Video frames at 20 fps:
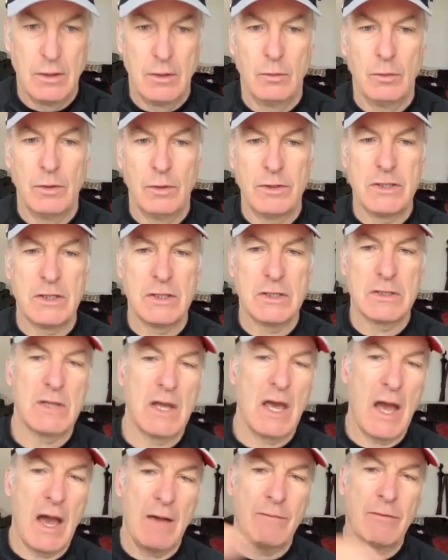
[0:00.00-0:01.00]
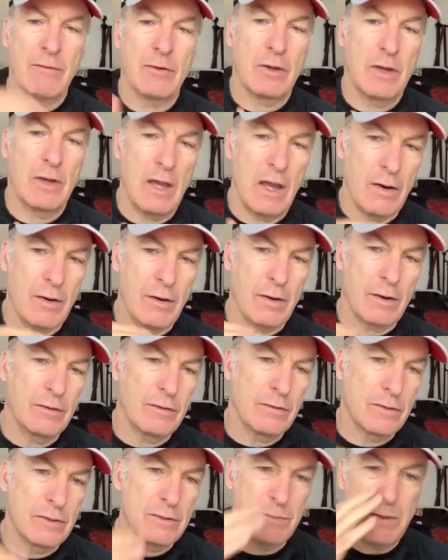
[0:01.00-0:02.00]
which is have your
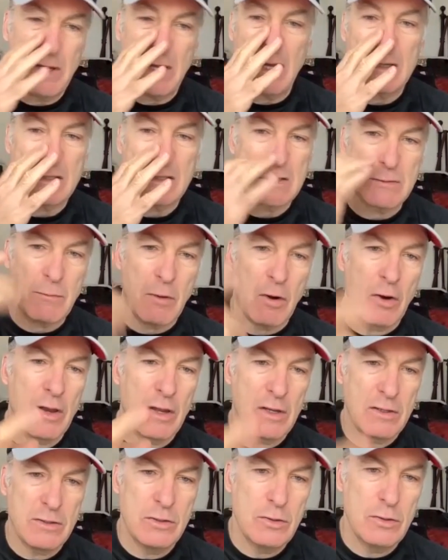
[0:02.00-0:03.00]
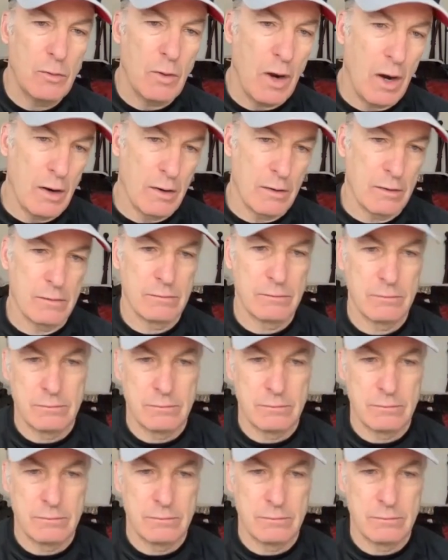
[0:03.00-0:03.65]
characters be as smart as you are.